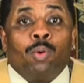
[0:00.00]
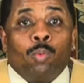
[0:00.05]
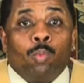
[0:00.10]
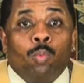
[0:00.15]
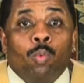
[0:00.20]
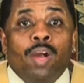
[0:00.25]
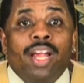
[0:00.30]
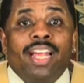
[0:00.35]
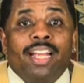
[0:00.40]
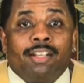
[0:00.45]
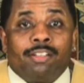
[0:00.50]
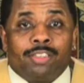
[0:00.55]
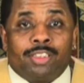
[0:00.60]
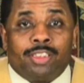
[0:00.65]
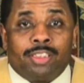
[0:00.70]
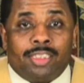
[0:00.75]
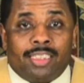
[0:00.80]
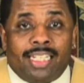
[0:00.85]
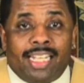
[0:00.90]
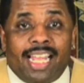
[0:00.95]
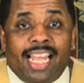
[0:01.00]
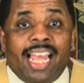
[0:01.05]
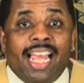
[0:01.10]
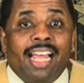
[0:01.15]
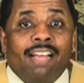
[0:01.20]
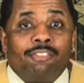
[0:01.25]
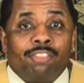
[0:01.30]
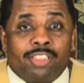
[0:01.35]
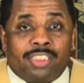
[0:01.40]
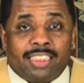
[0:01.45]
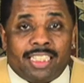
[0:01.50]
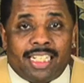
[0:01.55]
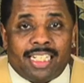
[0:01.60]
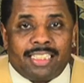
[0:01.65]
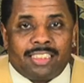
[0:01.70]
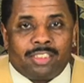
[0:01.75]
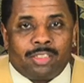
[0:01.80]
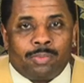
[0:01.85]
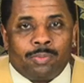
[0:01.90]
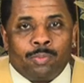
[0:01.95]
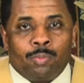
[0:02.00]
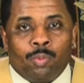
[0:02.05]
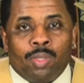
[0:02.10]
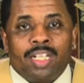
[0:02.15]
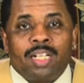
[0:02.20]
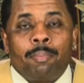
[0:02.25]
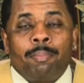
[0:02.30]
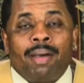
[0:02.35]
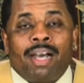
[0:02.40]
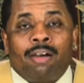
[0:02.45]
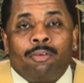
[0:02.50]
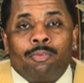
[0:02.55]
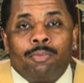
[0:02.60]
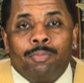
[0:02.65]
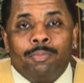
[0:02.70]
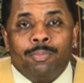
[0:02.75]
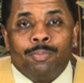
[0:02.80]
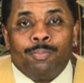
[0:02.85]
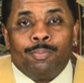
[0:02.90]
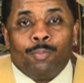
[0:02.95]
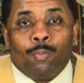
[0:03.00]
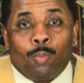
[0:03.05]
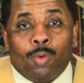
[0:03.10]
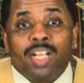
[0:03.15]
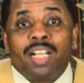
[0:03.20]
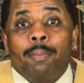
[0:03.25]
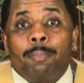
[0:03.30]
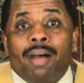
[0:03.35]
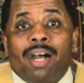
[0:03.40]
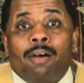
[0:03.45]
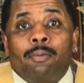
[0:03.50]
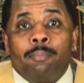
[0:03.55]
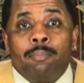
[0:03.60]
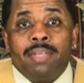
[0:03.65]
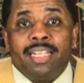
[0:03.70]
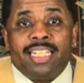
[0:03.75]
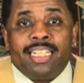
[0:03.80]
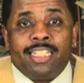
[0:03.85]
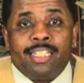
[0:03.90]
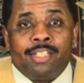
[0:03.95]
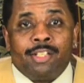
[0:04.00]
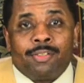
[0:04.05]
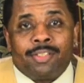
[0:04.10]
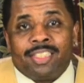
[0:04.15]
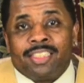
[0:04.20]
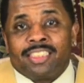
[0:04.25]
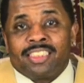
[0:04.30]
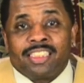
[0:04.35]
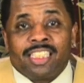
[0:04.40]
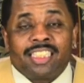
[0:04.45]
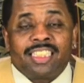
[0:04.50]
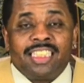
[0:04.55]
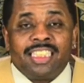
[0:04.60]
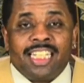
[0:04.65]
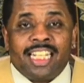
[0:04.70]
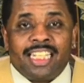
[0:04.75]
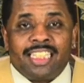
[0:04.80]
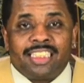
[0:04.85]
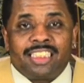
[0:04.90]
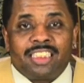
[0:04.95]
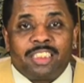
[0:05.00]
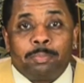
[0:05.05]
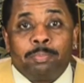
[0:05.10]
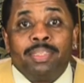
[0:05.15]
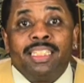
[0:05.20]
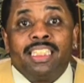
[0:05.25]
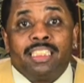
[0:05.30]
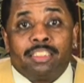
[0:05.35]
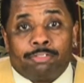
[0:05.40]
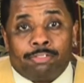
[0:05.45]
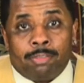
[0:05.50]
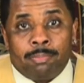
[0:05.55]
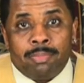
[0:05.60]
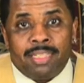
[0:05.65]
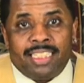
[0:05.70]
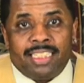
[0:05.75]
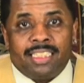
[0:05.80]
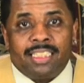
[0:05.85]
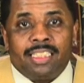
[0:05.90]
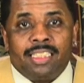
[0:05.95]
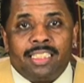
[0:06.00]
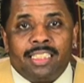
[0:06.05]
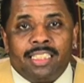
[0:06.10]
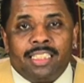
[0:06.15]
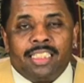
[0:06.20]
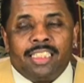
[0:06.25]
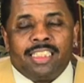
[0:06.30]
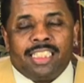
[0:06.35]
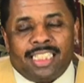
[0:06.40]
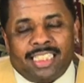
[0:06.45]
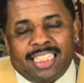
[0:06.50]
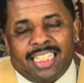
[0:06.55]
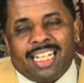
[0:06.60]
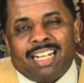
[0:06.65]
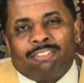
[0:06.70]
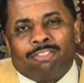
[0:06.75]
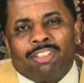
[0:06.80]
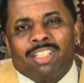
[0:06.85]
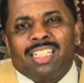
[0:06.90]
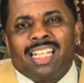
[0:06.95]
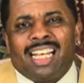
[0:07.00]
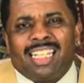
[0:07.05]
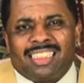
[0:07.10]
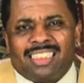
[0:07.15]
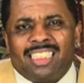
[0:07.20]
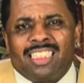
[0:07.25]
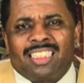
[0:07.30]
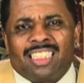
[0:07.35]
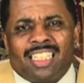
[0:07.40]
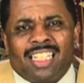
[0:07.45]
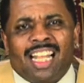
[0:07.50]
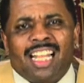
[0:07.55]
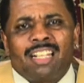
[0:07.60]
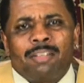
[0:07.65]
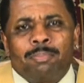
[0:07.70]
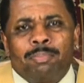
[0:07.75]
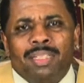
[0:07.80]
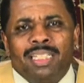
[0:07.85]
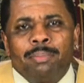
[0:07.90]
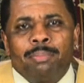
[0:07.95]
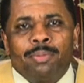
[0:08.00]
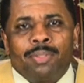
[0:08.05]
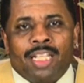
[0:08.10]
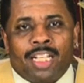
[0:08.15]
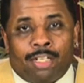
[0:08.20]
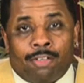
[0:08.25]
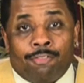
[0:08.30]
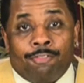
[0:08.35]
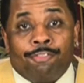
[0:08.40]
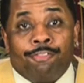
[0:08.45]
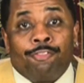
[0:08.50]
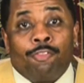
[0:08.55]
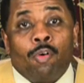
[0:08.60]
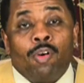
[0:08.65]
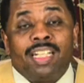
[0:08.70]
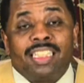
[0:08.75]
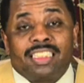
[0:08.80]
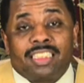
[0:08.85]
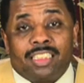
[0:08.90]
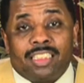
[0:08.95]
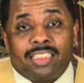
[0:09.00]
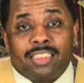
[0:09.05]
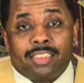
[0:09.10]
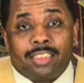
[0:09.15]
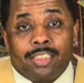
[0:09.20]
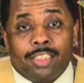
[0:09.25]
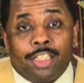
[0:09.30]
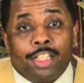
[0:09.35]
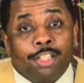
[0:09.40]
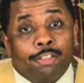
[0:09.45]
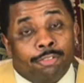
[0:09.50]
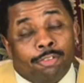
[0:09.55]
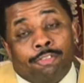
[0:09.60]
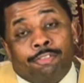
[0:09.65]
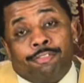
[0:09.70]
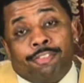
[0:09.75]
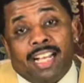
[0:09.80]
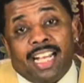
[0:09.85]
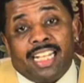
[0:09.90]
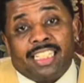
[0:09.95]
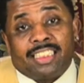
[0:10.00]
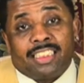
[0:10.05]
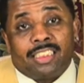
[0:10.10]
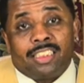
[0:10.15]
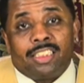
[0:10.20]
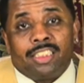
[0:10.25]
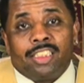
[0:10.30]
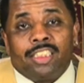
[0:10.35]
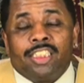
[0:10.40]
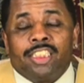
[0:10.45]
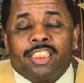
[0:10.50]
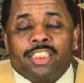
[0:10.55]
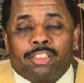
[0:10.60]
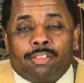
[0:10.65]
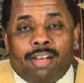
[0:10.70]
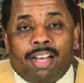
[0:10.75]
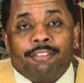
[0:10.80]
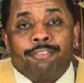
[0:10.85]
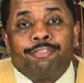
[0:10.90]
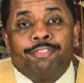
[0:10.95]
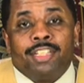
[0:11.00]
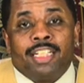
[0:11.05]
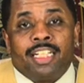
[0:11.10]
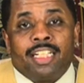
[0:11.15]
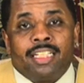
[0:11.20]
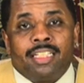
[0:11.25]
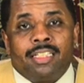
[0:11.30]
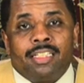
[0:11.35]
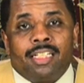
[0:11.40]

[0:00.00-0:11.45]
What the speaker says: wear to advertise. So what about me? There's nothing that speaks for me. And then I realized there's a lot of people that are voiceless through fashion. So I figured